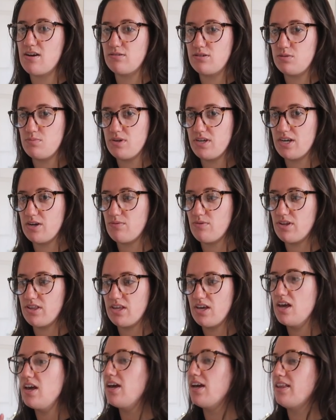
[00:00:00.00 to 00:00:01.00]
out to begin
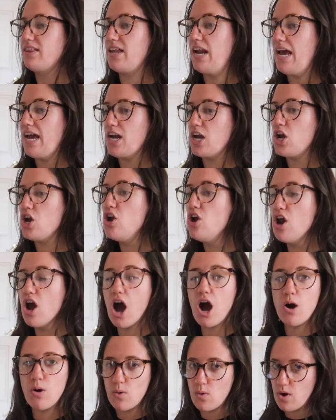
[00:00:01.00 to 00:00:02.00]
with that I had
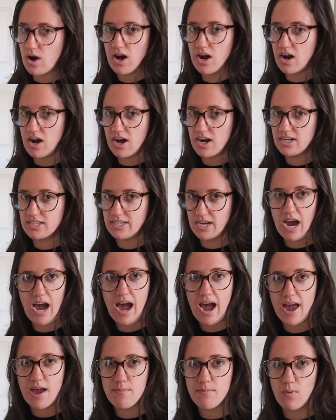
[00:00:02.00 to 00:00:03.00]
no
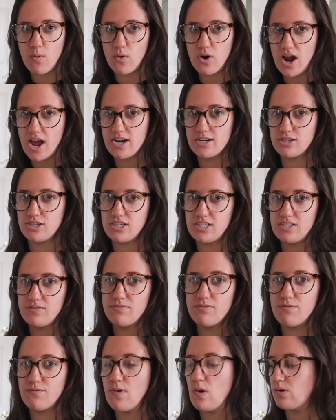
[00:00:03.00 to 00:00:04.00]
time or energy to
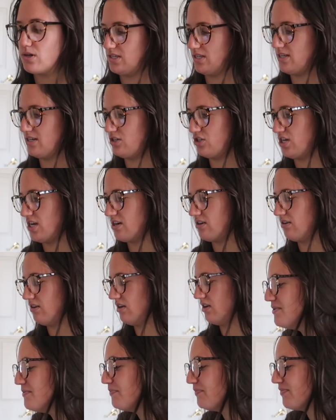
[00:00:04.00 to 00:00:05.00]
even focus on a channel.
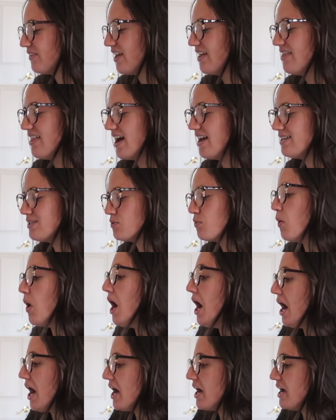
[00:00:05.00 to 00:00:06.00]
And that is
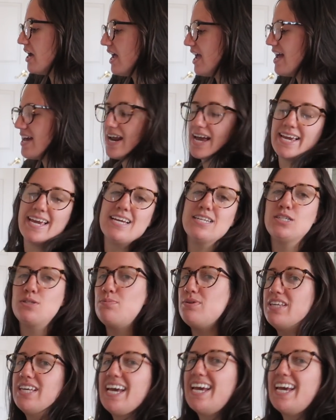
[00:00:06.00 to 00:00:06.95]
why. And I can't just be